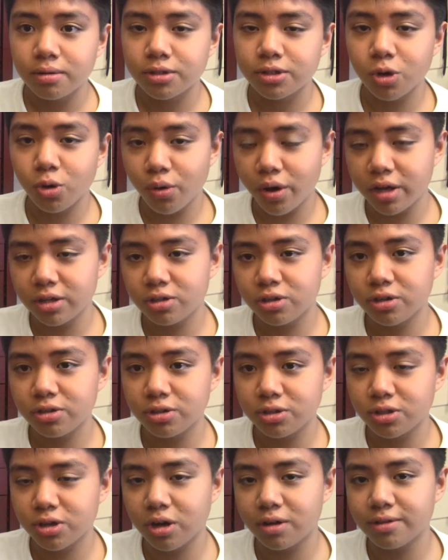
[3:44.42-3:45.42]
So enter
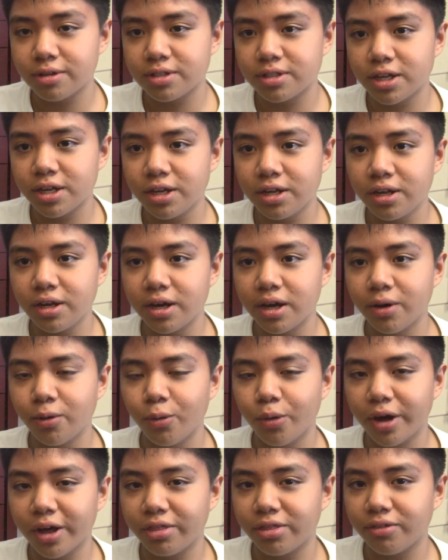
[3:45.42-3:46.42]
this contest in and
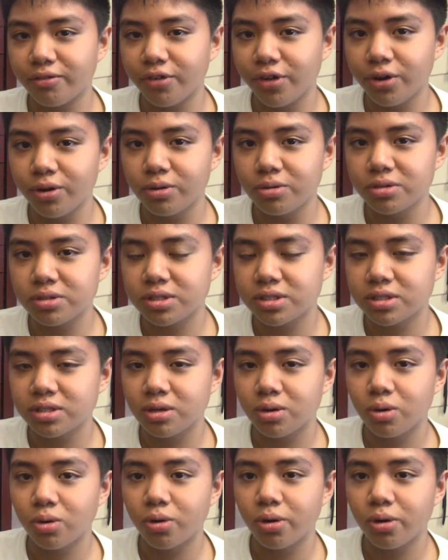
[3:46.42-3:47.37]
we'll get the videos